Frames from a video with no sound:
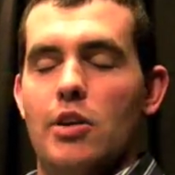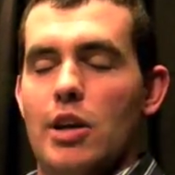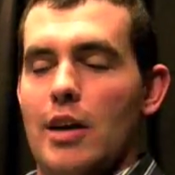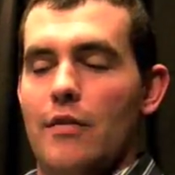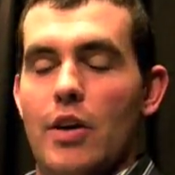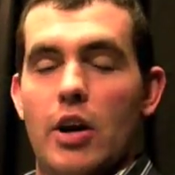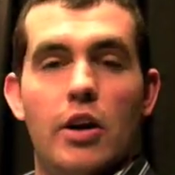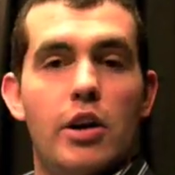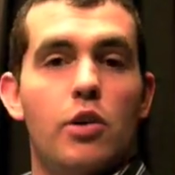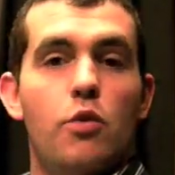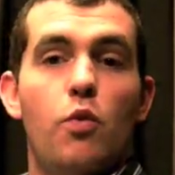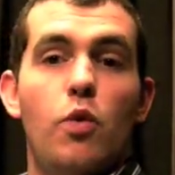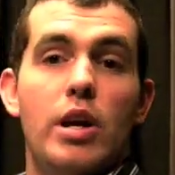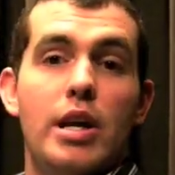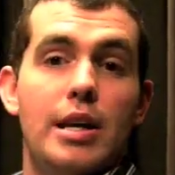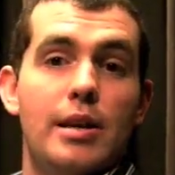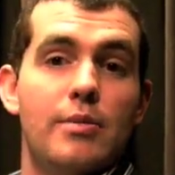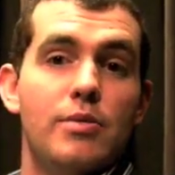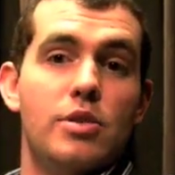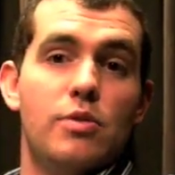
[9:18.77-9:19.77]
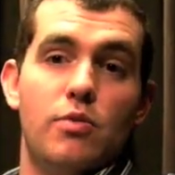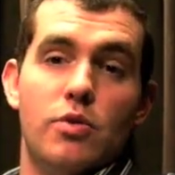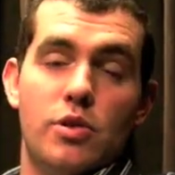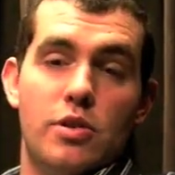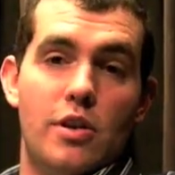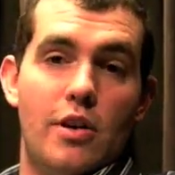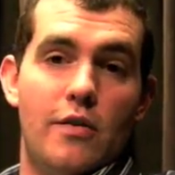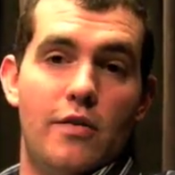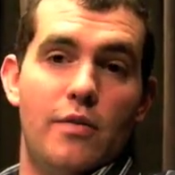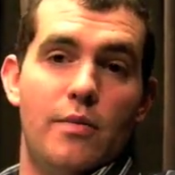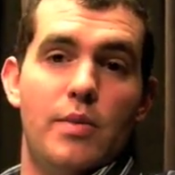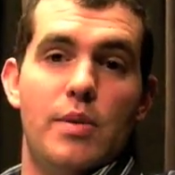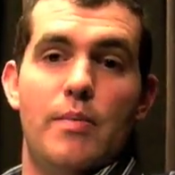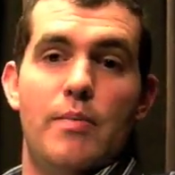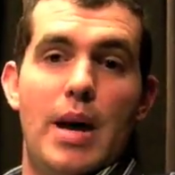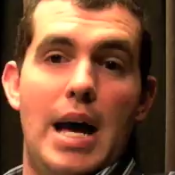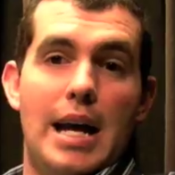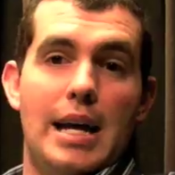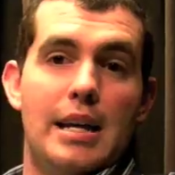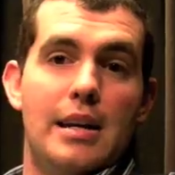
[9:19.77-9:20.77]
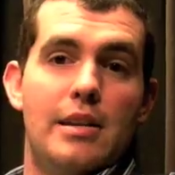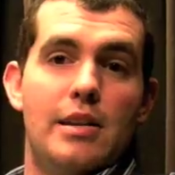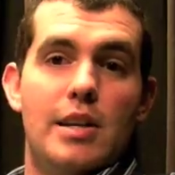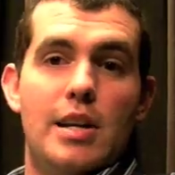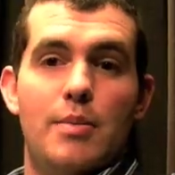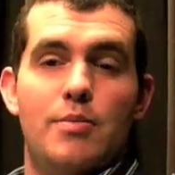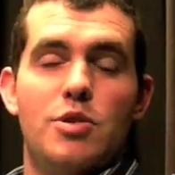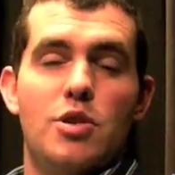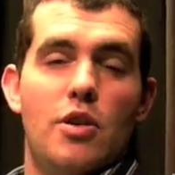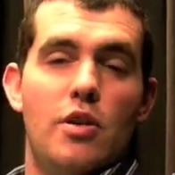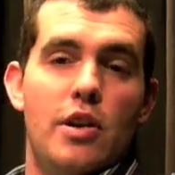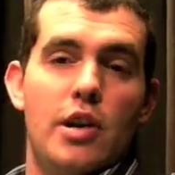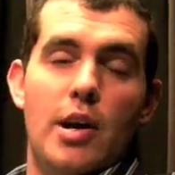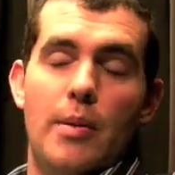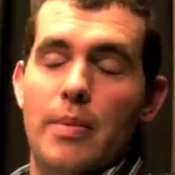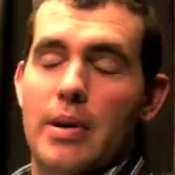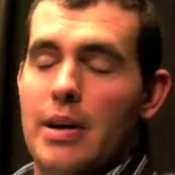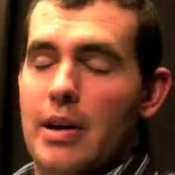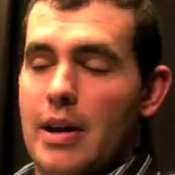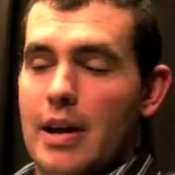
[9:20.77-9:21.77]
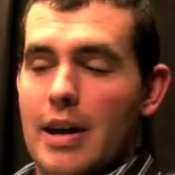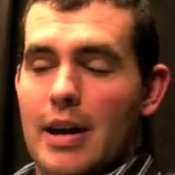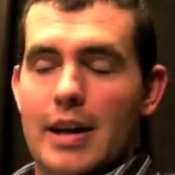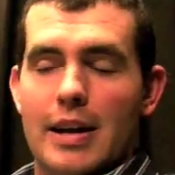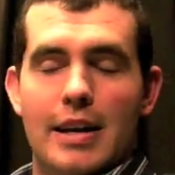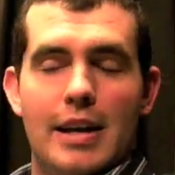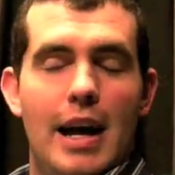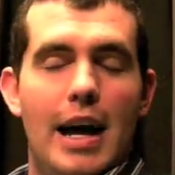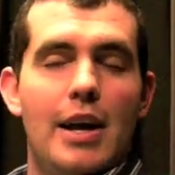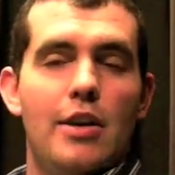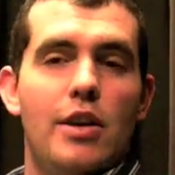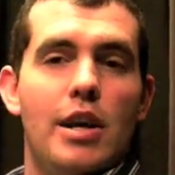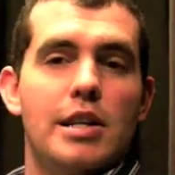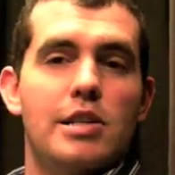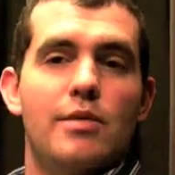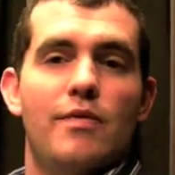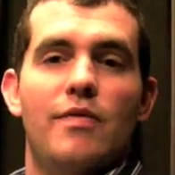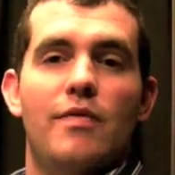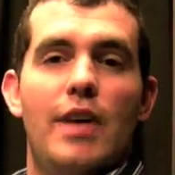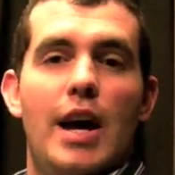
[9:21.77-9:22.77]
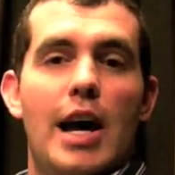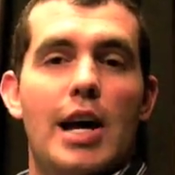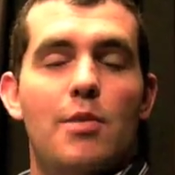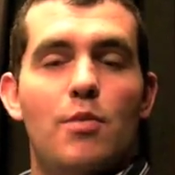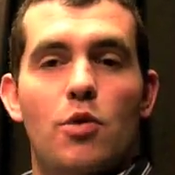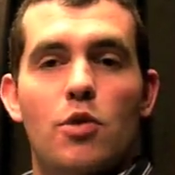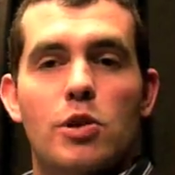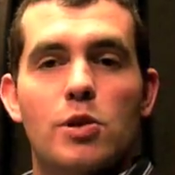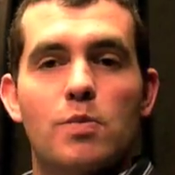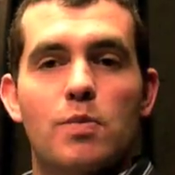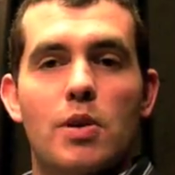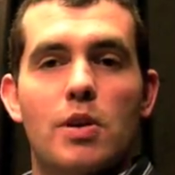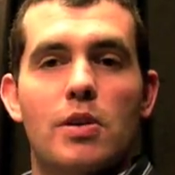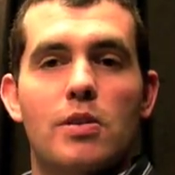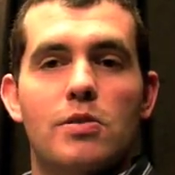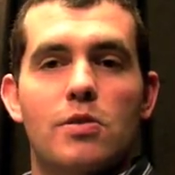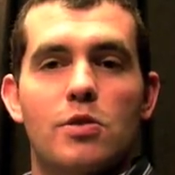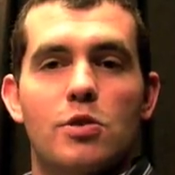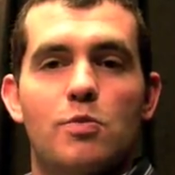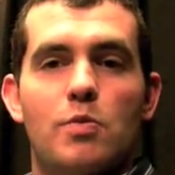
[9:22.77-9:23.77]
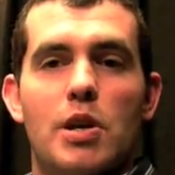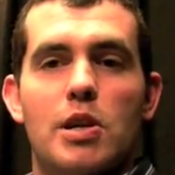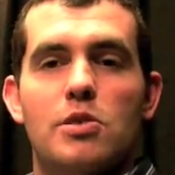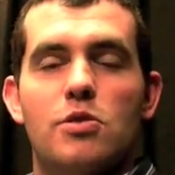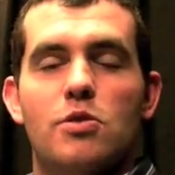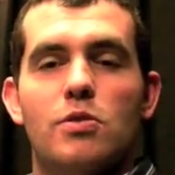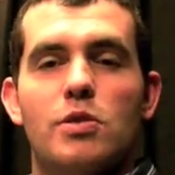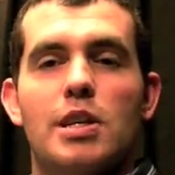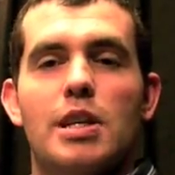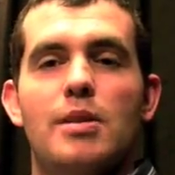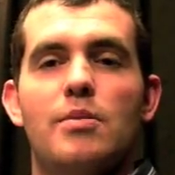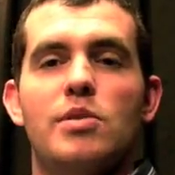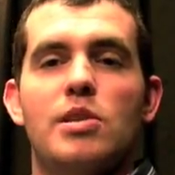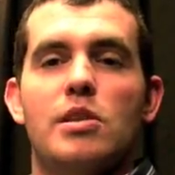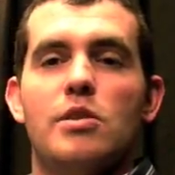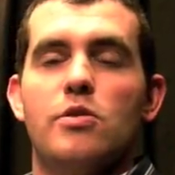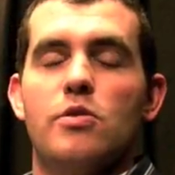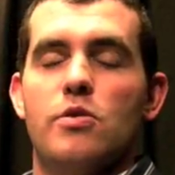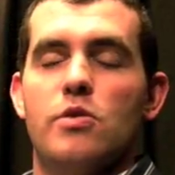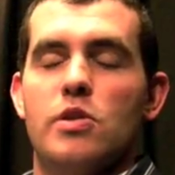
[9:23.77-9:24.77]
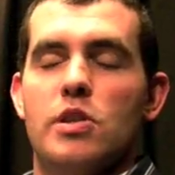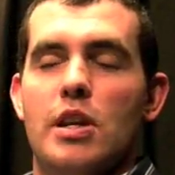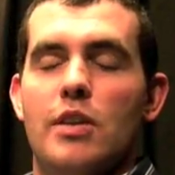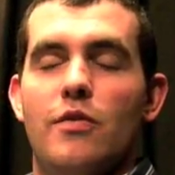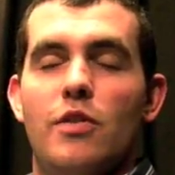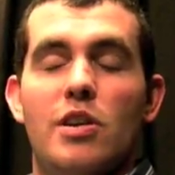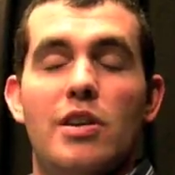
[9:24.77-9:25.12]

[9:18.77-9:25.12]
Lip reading: You have Eric Weems, we'll start from the back end of the depth chart up, guy who got some valuable experience on special teams and as a receiver.